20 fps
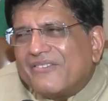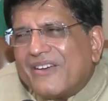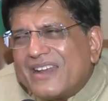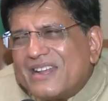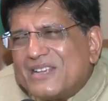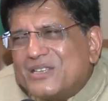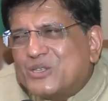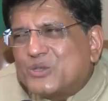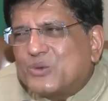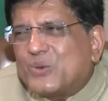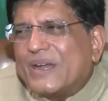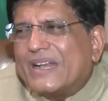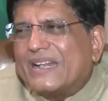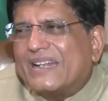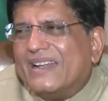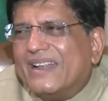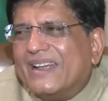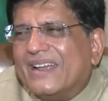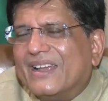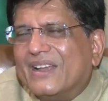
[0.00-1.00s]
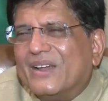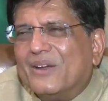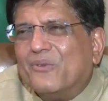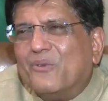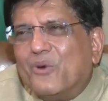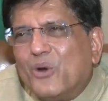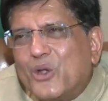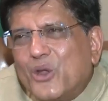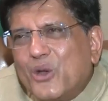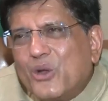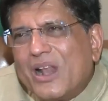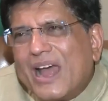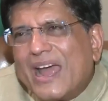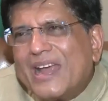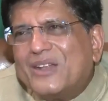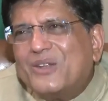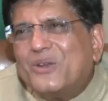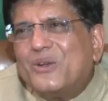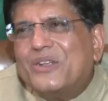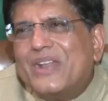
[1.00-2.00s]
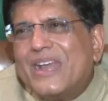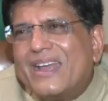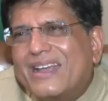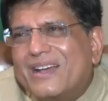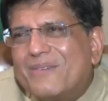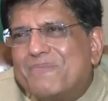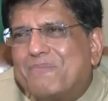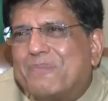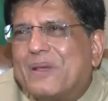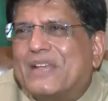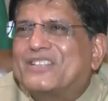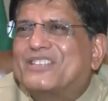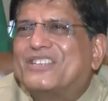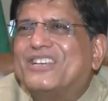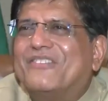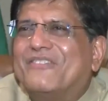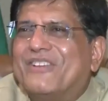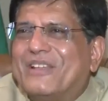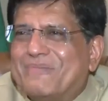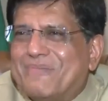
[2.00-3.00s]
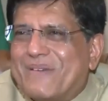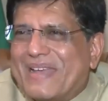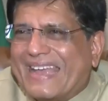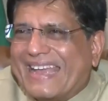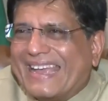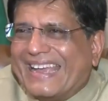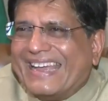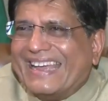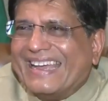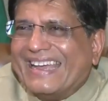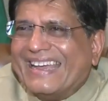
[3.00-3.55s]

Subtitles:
very sweetly, "Would you like to take a picture with me?"